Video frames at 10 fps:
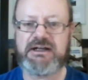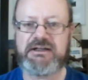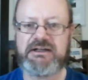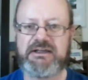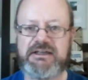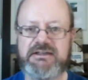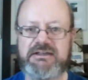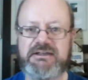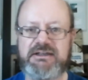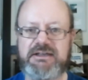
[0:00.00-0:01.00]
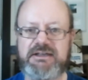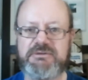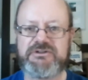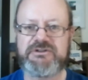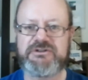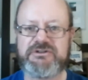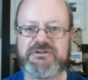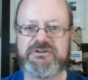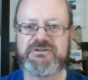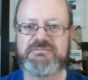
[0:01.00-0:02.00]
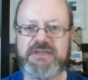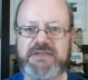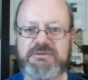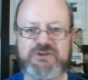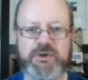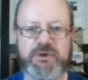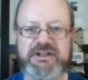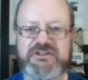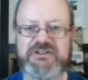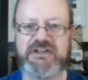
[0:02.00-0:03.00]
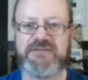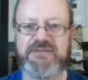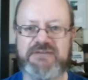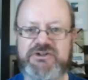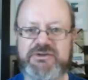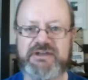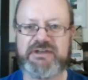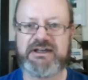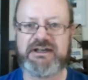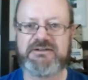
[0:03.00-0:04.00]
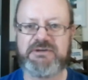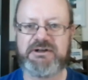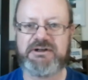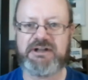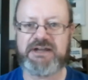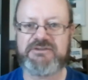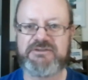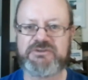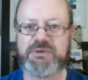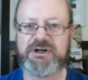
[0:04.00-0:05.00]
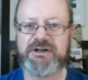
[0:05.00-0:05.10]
He was doing this sea adventure thing when a lot of us were